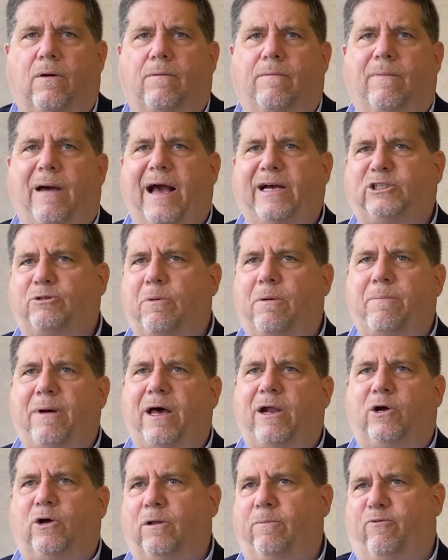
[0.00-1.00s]
Maximum
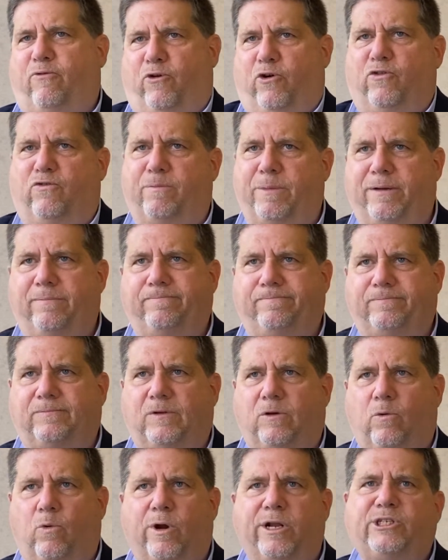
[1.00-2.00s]
medical improvement,
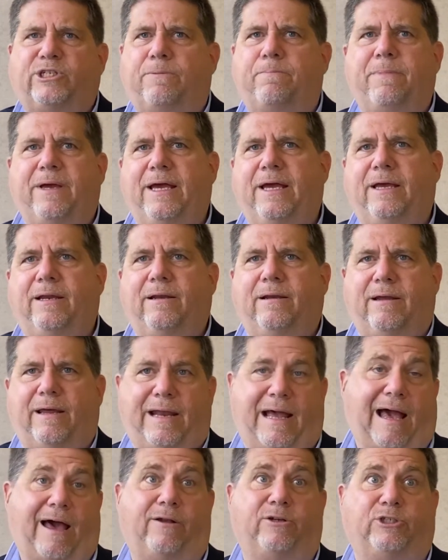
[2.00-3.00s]
what does it mean
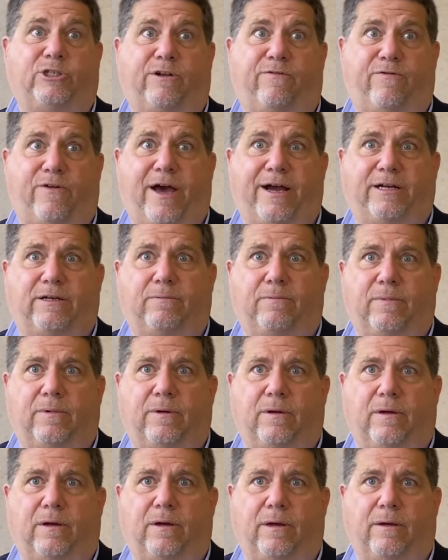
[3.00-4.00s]
and how does it affect
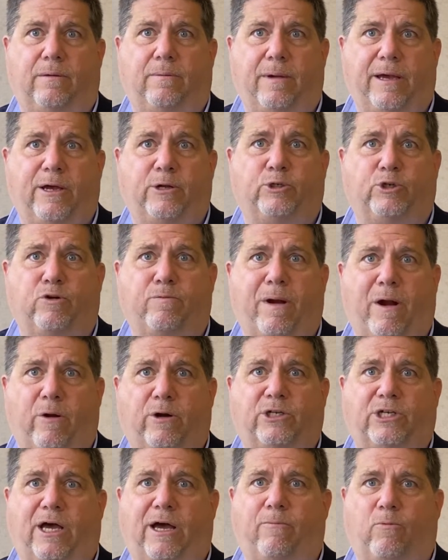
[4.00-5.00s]
injured
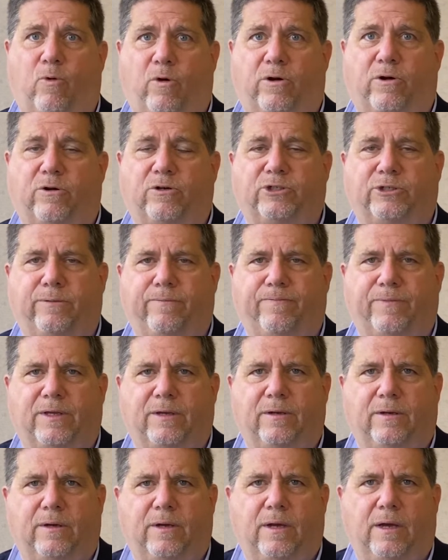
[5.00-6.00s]
maritime workers?
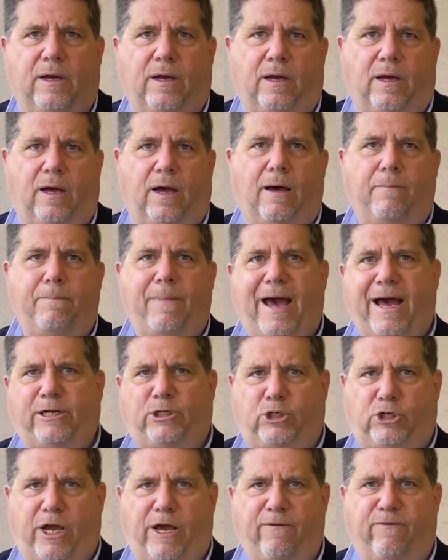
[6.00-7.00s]
I'm Matt
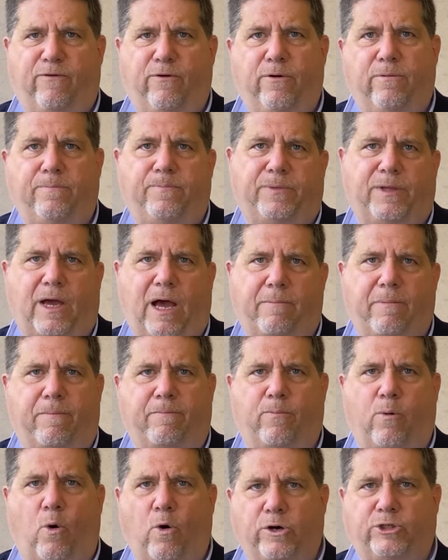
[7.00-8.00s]
Schaffer. I'm a
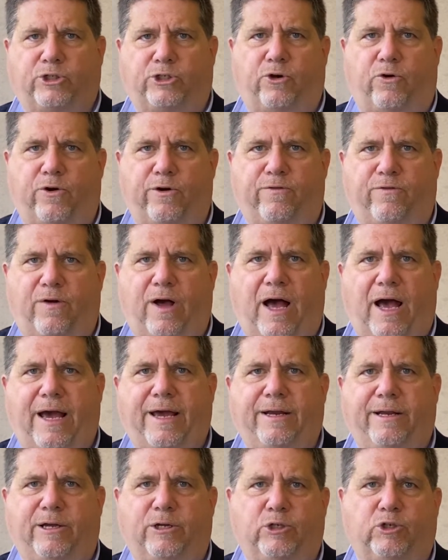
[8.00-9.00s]
board
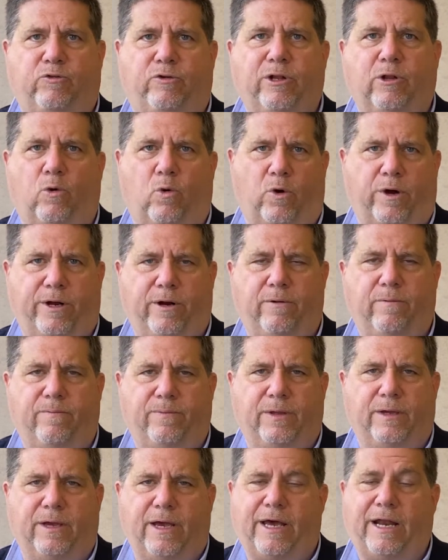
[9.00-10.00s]
certified injury lawyer
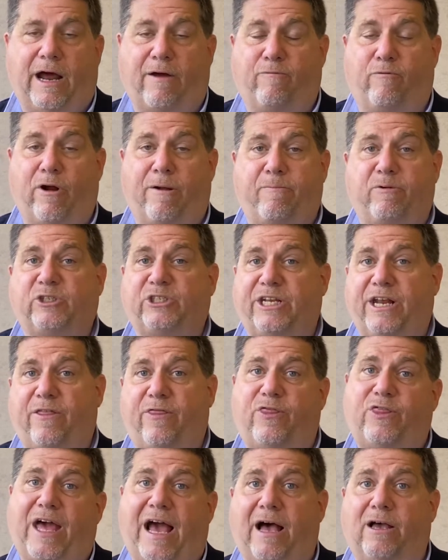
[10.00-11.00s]
and I've
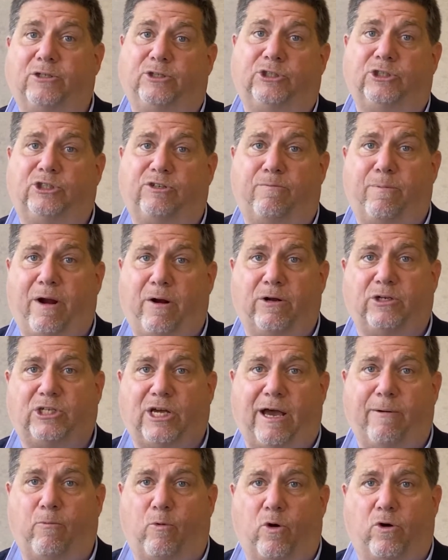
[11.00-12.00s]
represented thousands of
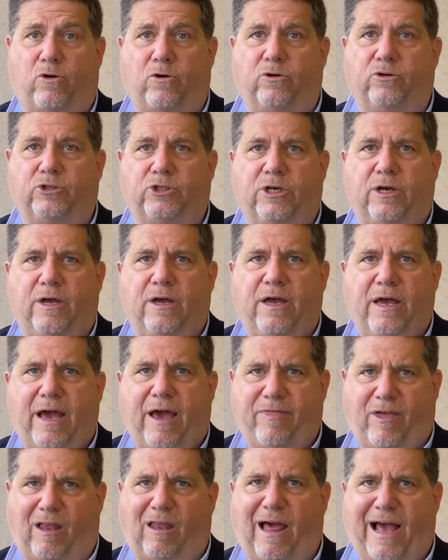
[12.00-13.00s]
maritime workers
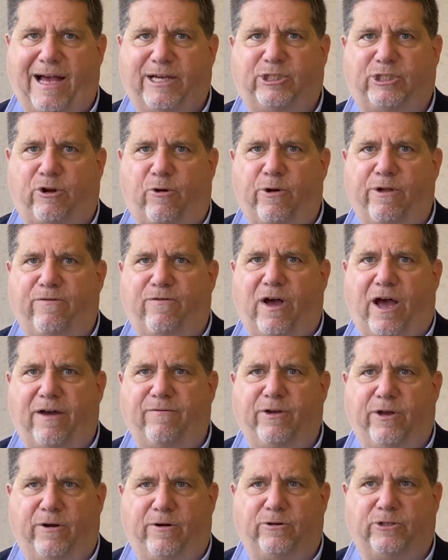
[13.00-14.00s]
in the last
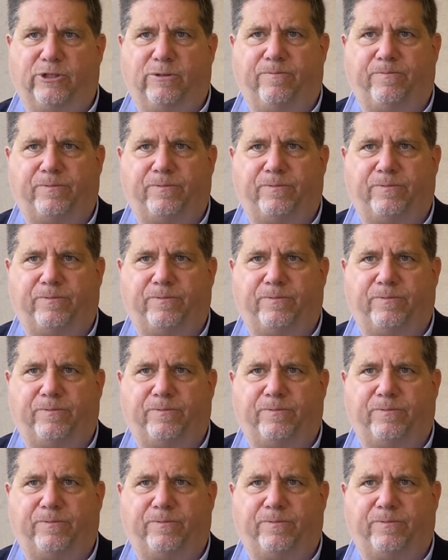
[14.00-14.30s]
35 years.